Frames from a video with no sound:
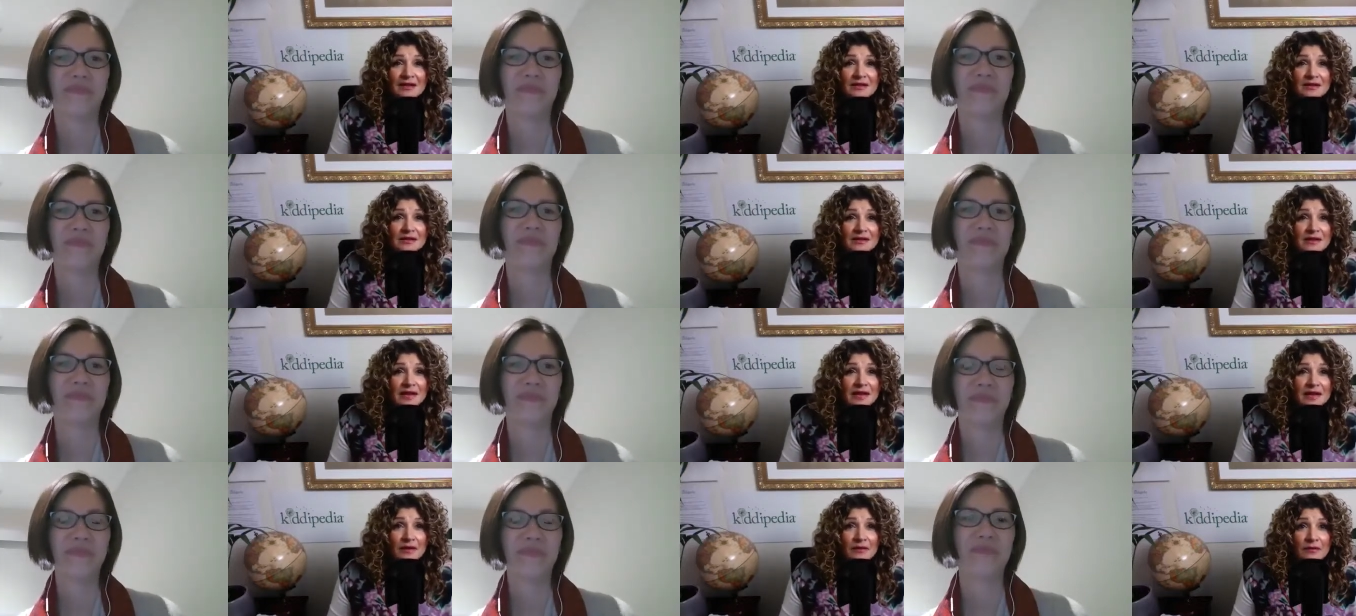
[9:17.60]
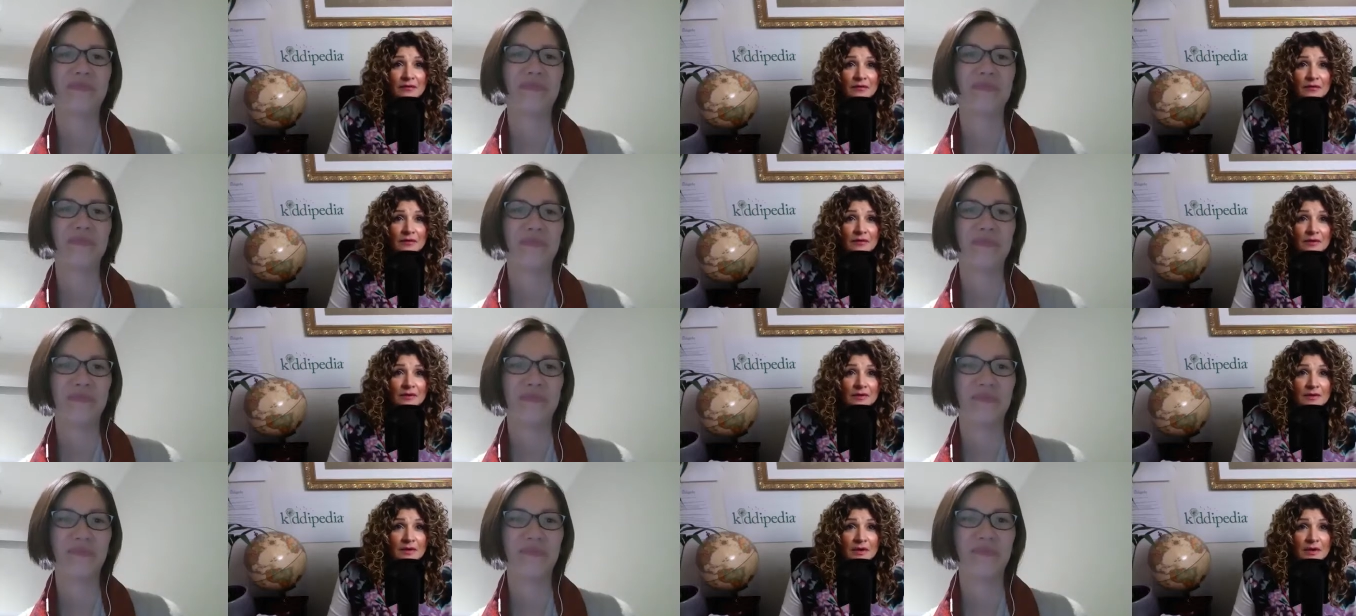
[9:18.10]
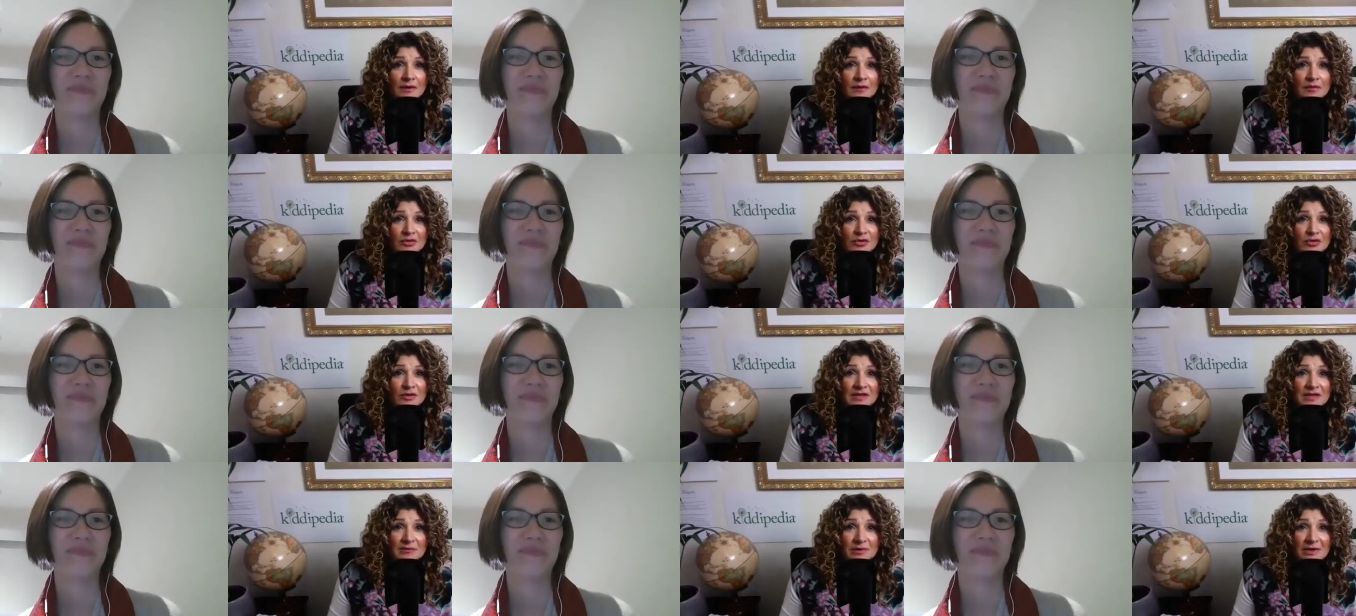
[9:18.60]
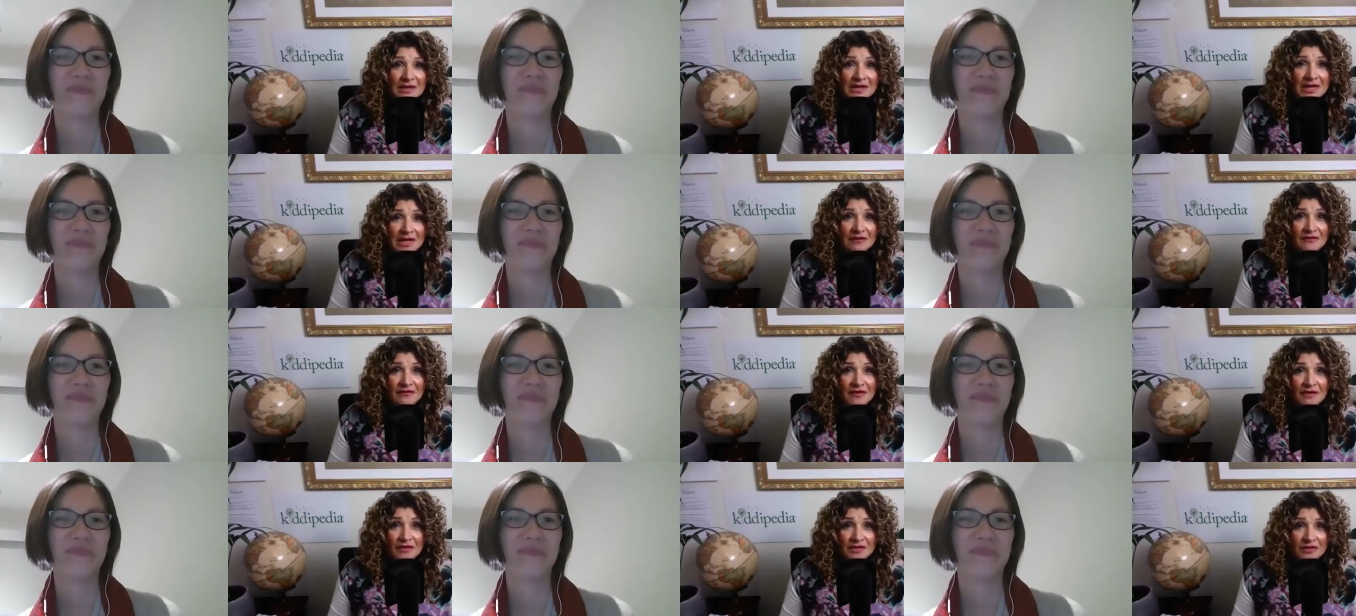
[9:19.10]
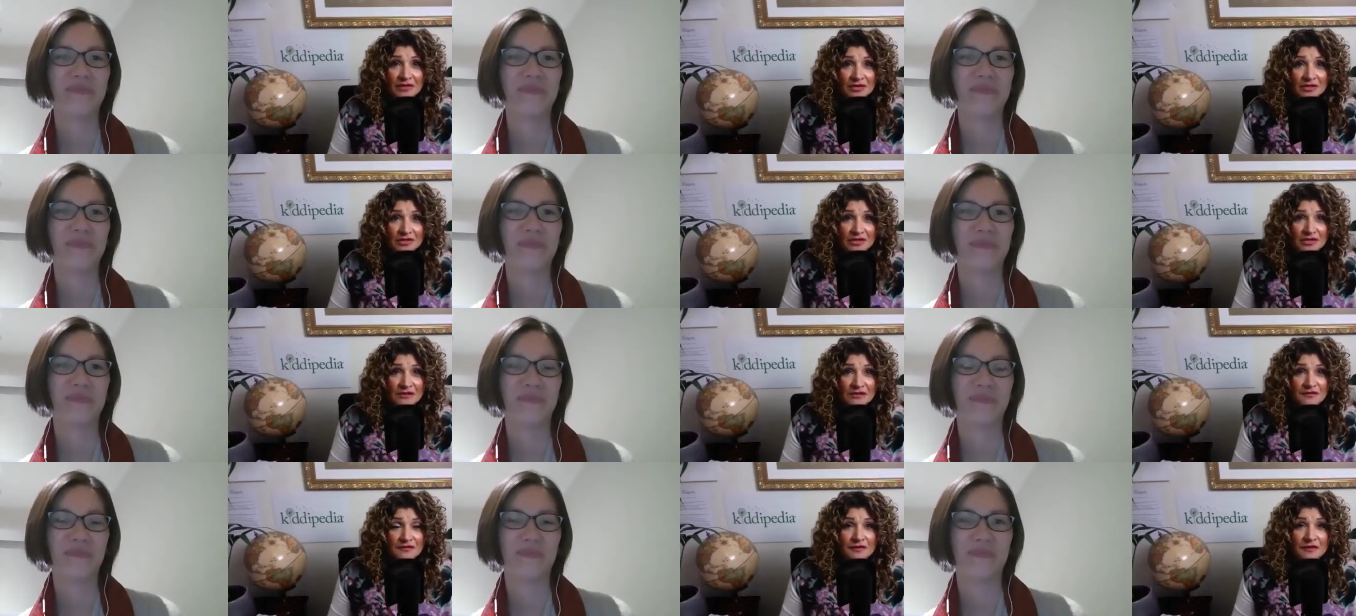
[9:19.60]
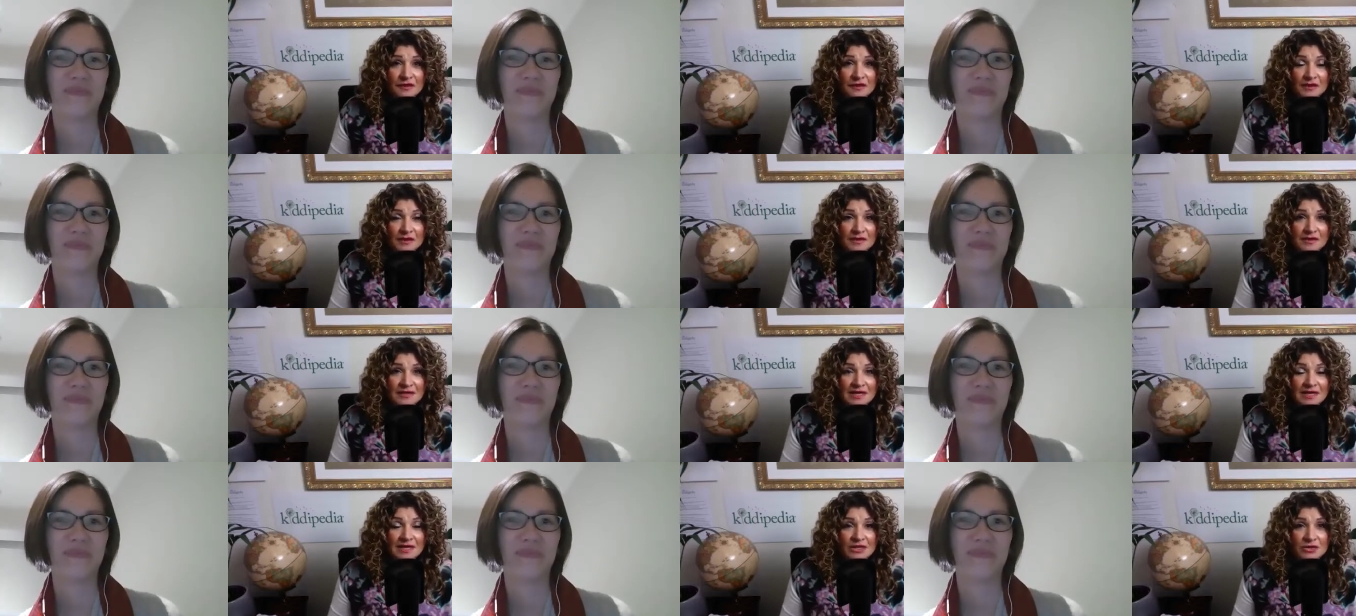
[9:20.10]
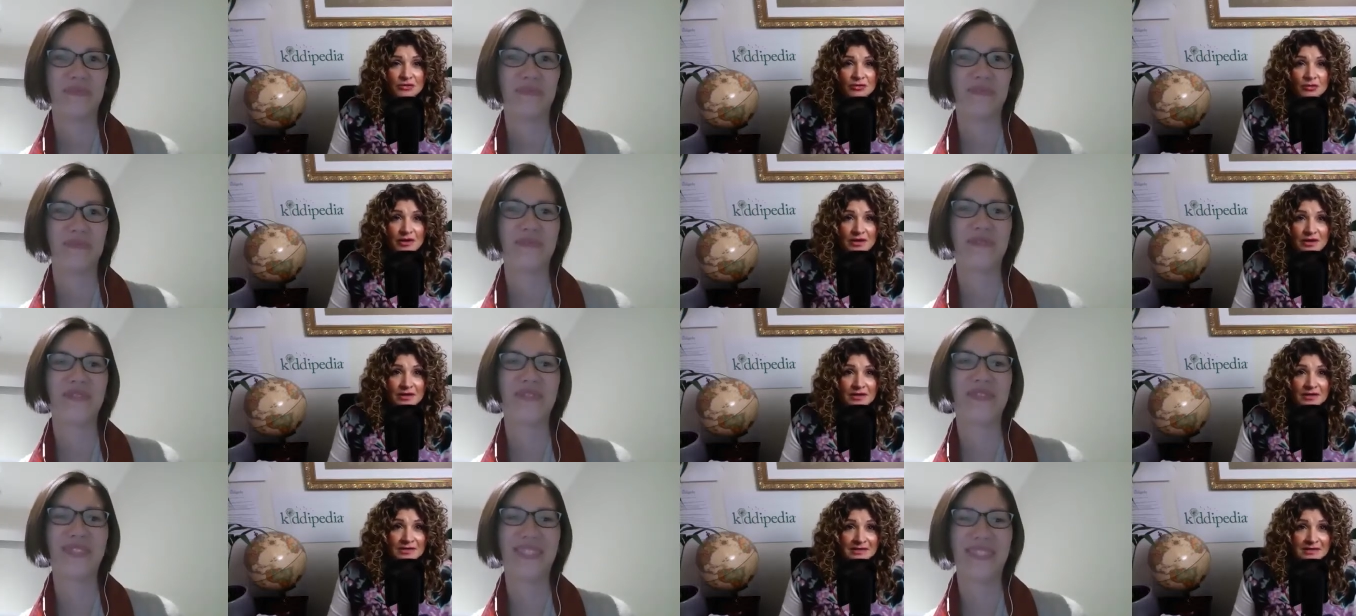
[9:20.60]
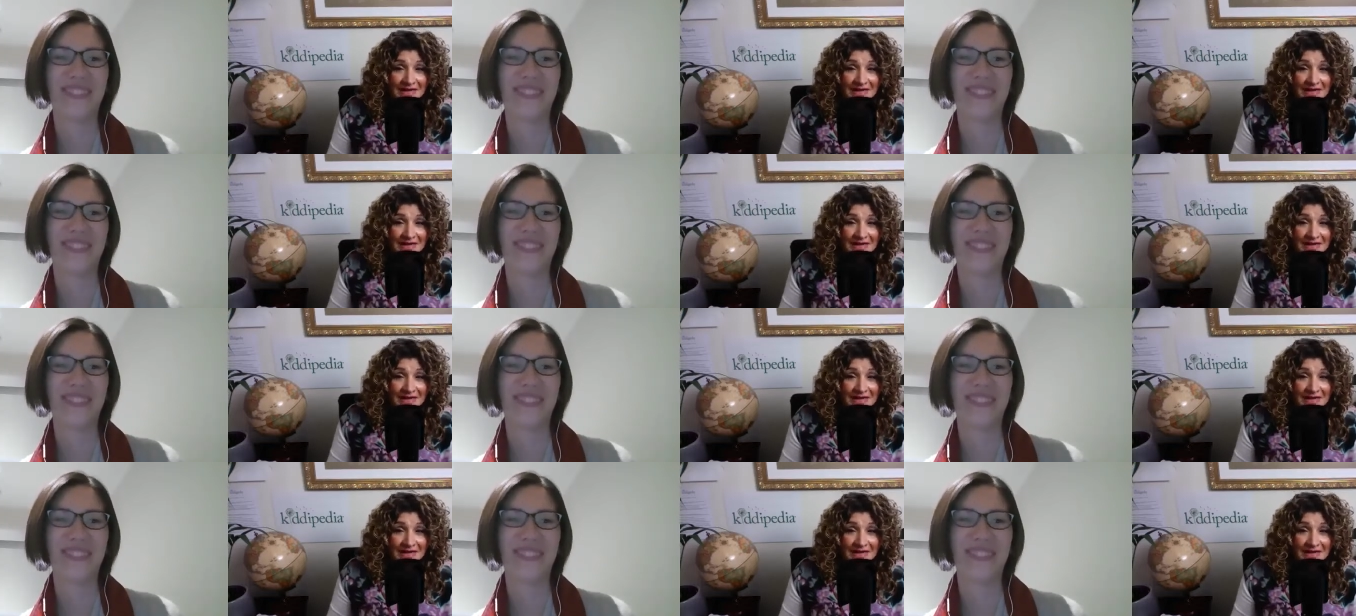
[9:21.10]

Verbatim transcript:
Speaker 1: Now, I'm sure there's plenty of other uses for tea tree,